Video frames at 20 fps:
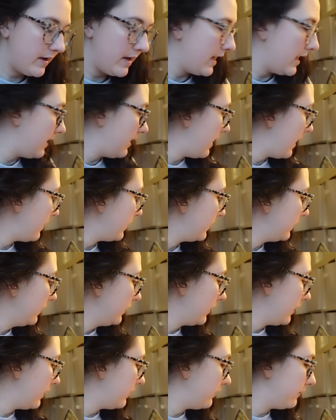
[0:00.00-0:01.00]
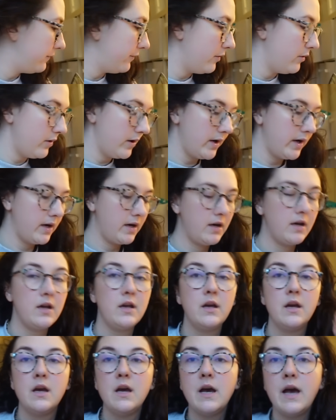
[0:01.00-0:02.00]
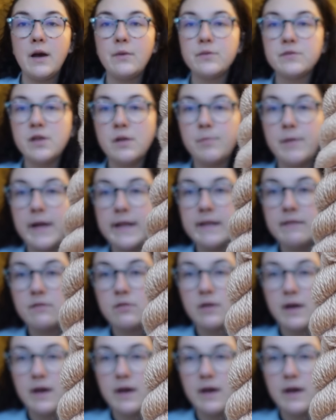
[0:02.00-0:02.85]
I was looking for, I was not planning to do